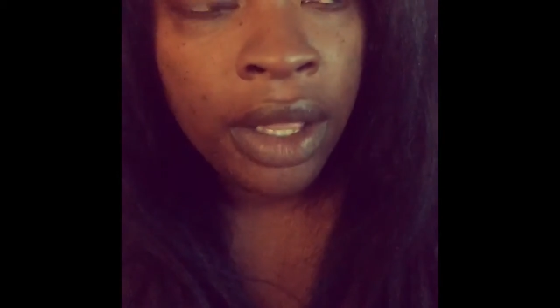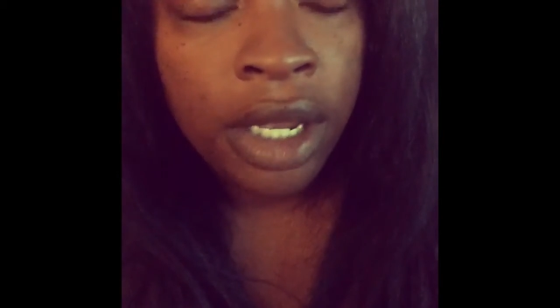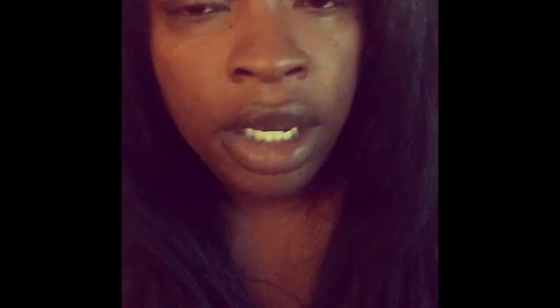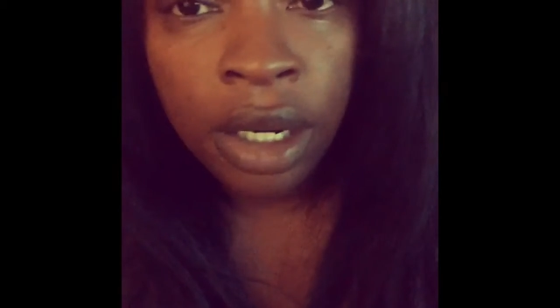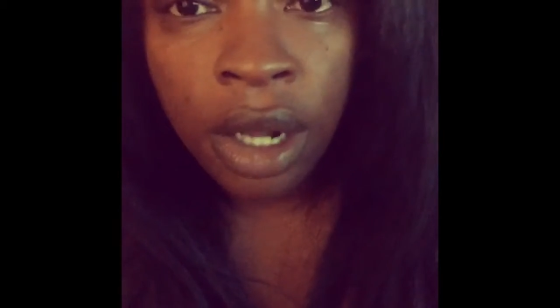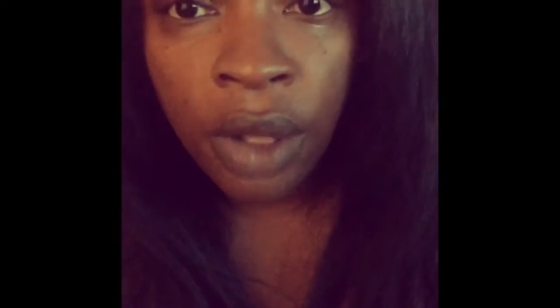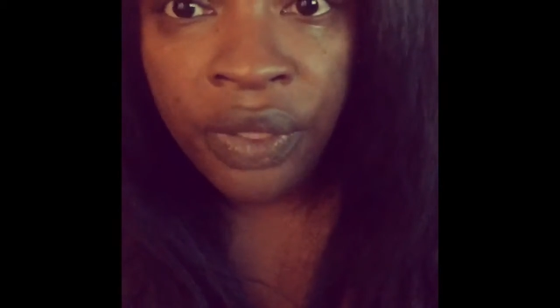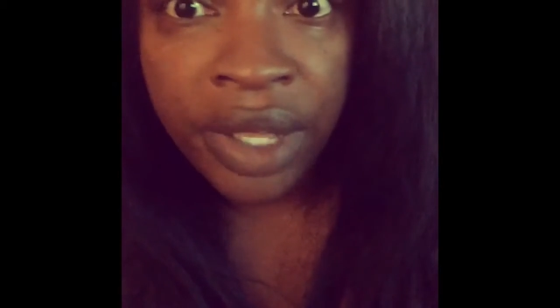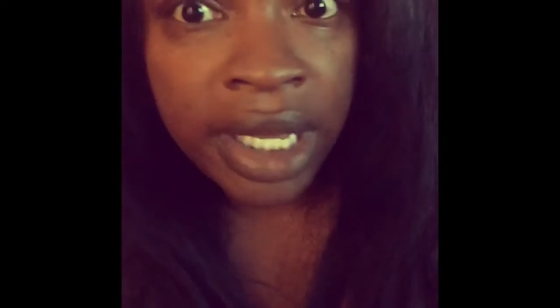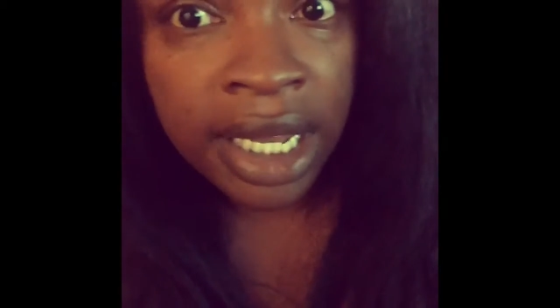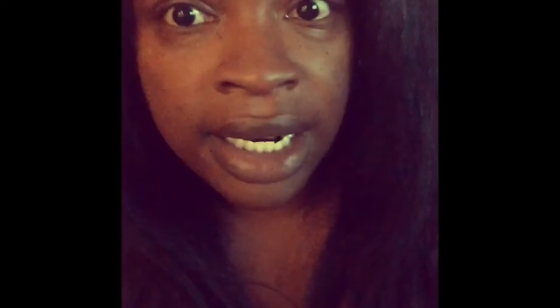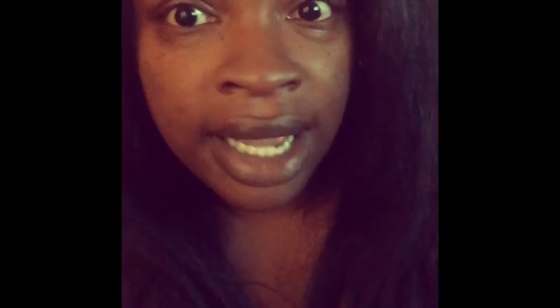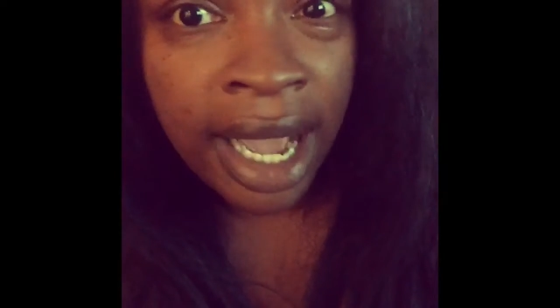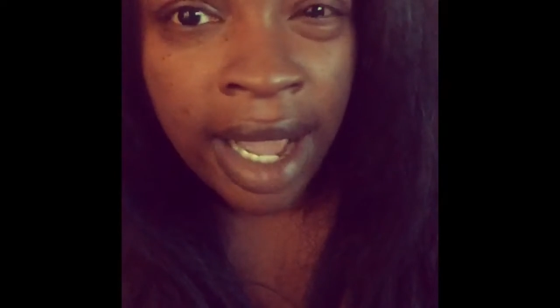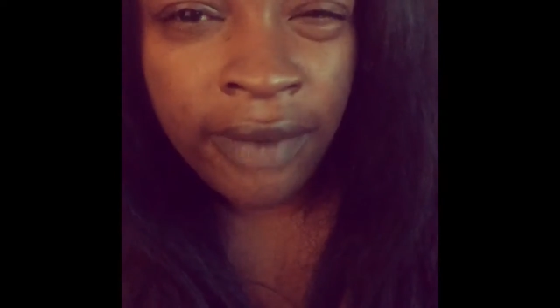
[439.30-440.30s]
the
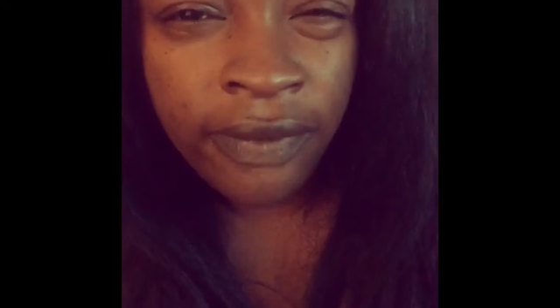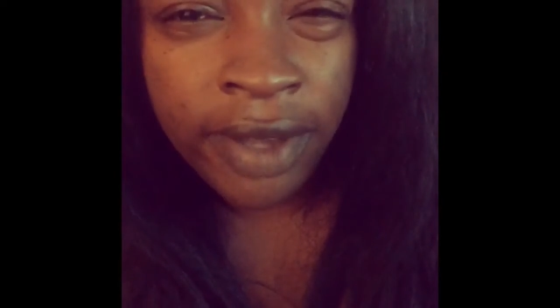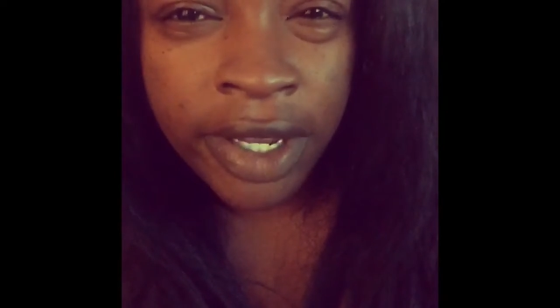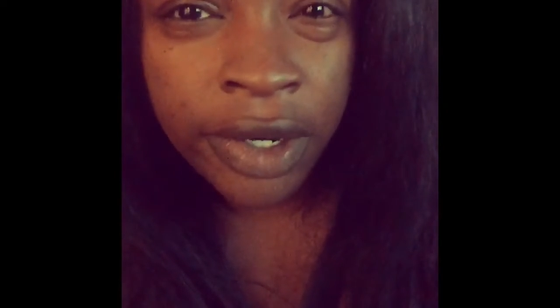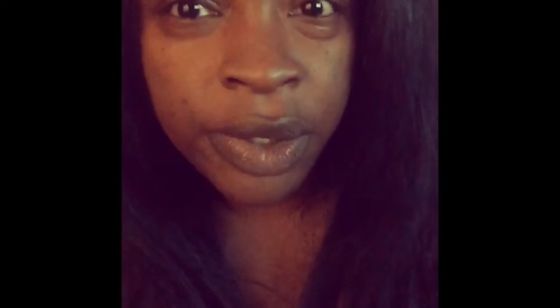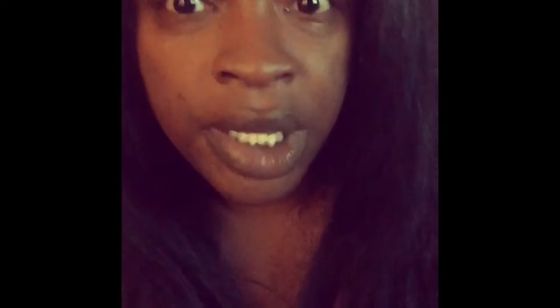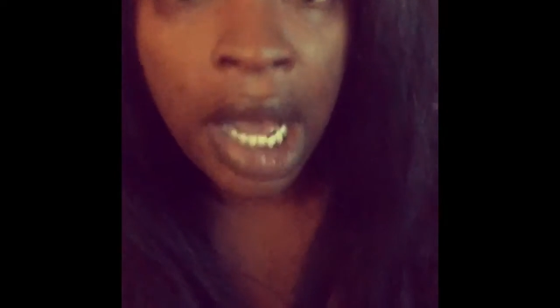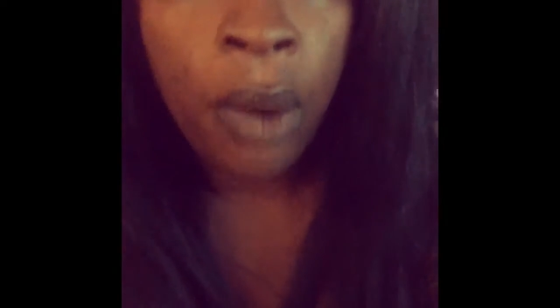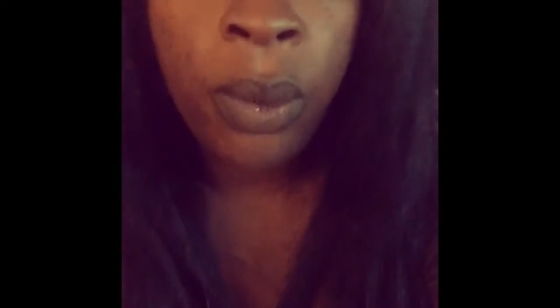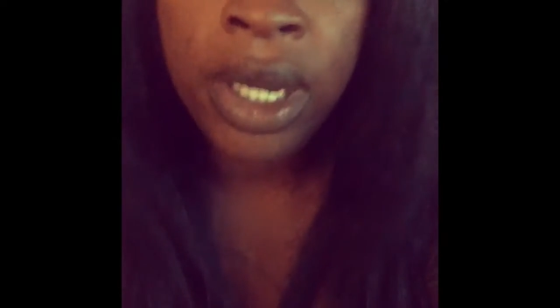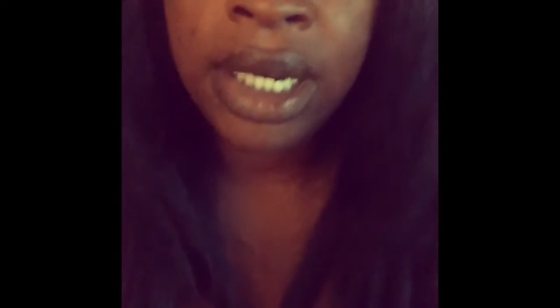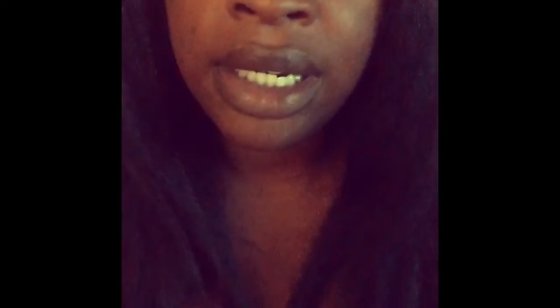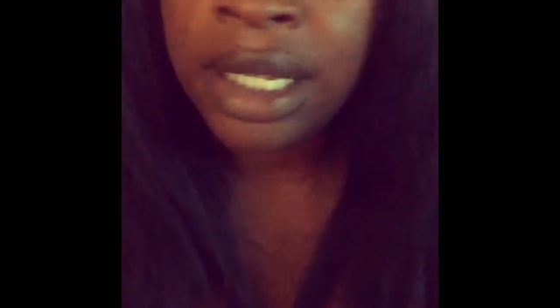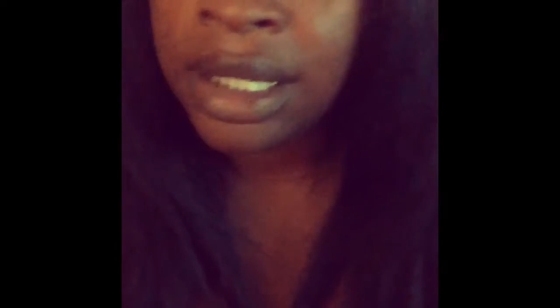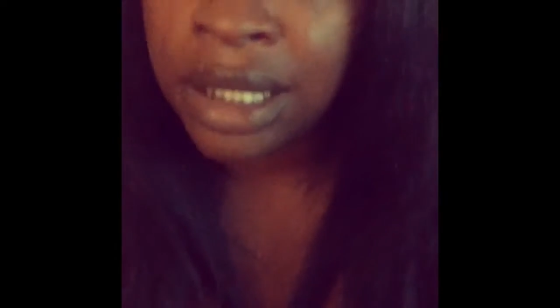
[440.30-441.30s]
good guy figures out
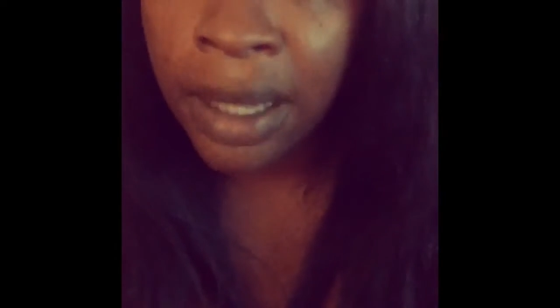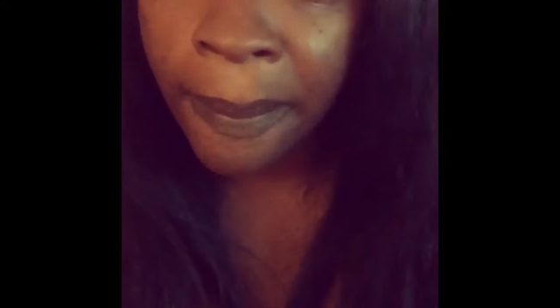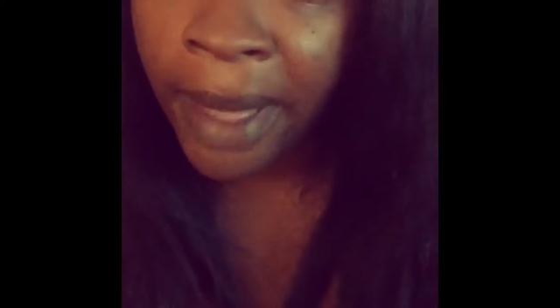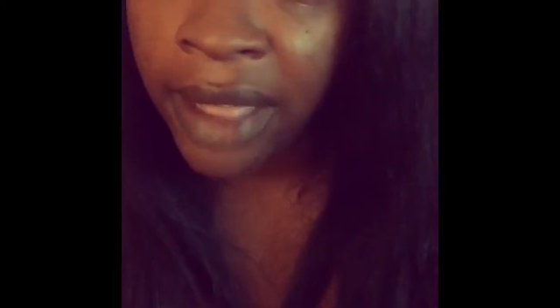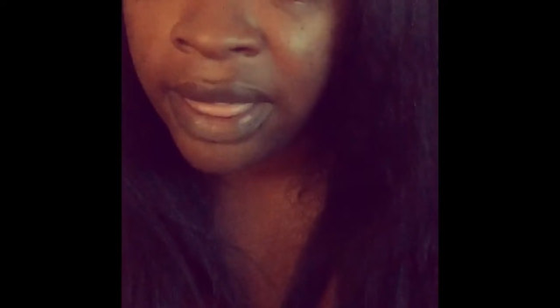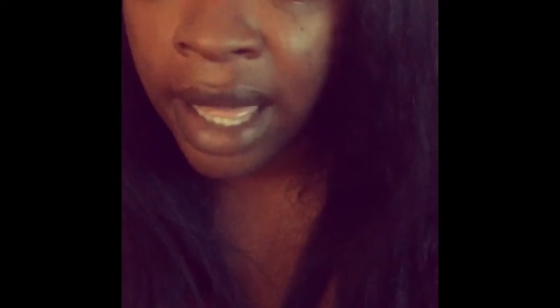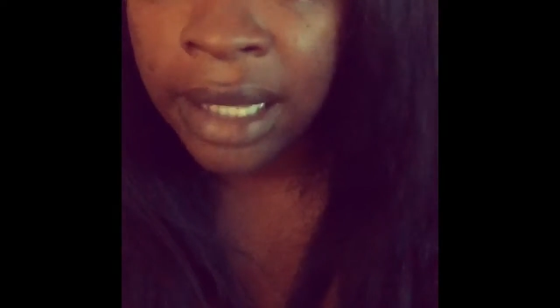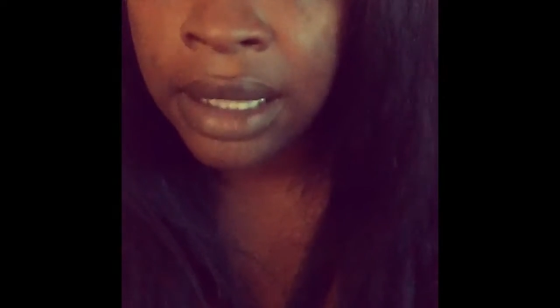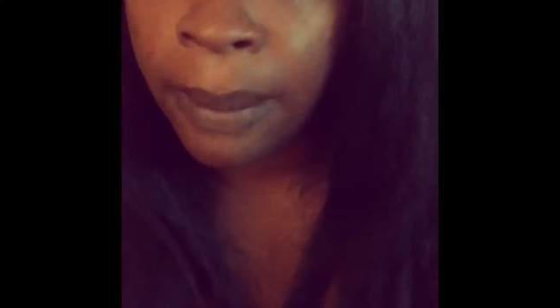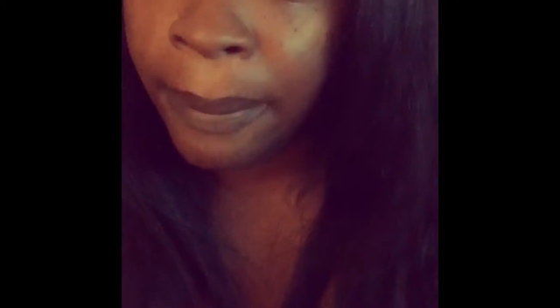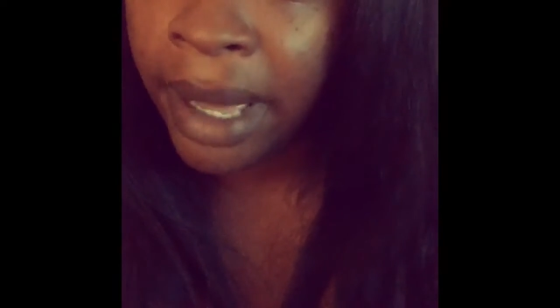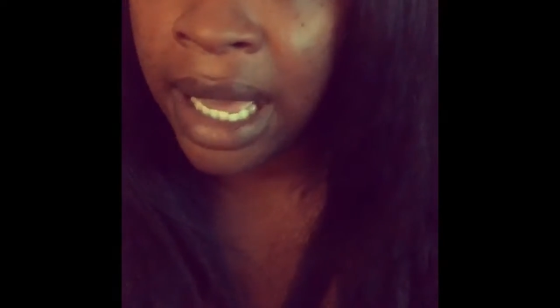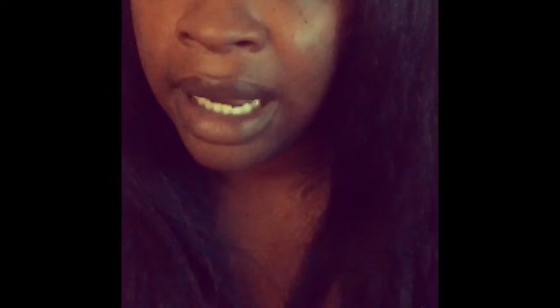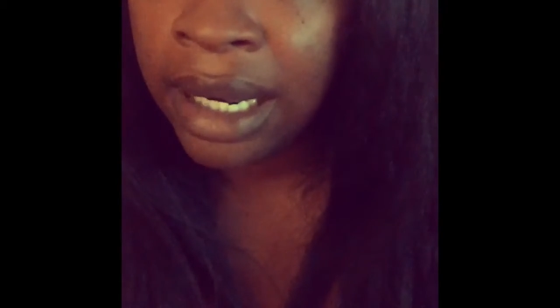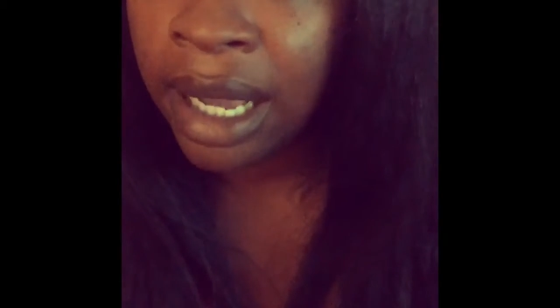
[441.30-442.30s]
what it is that the
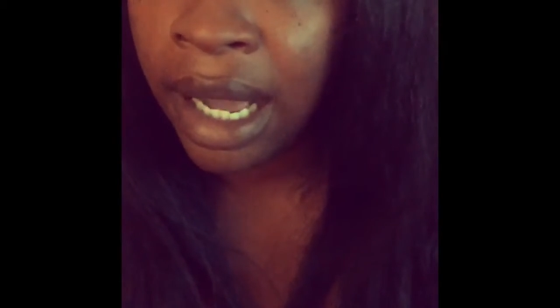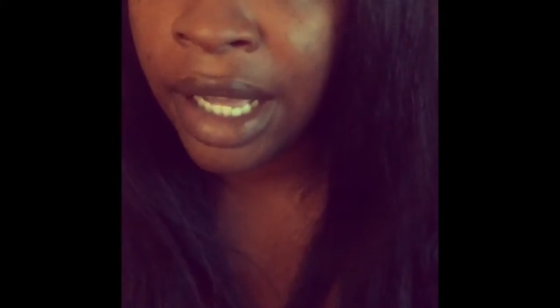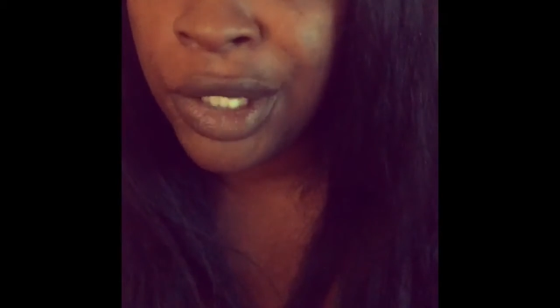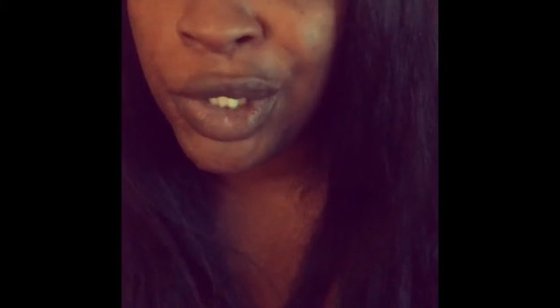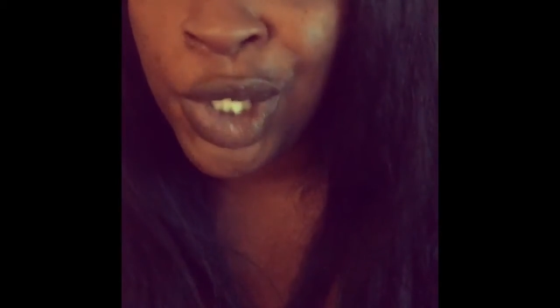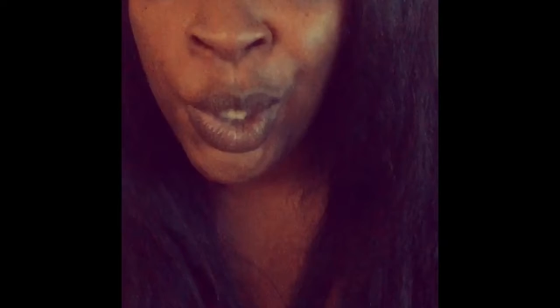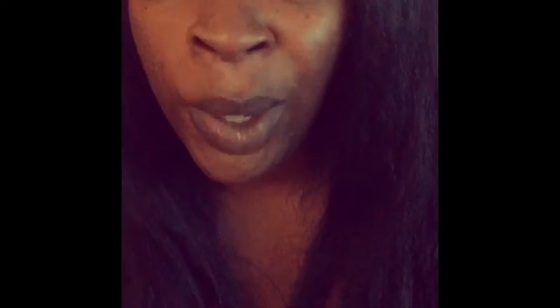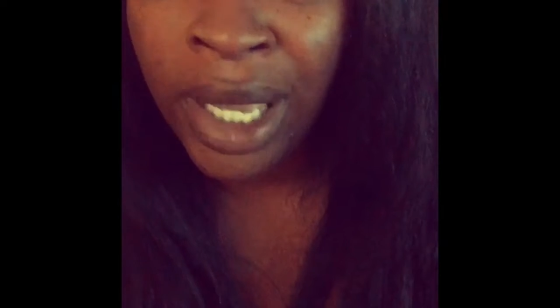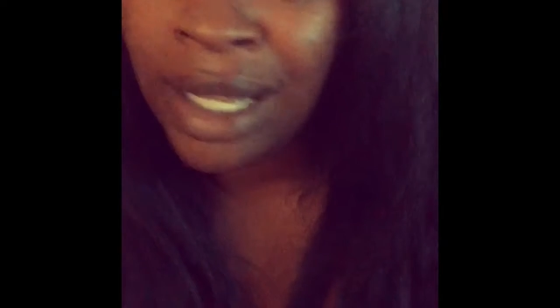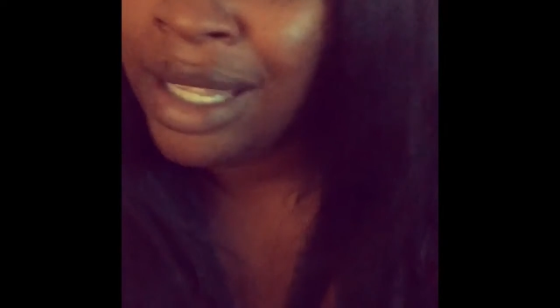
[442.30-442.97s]
bad guy is doing,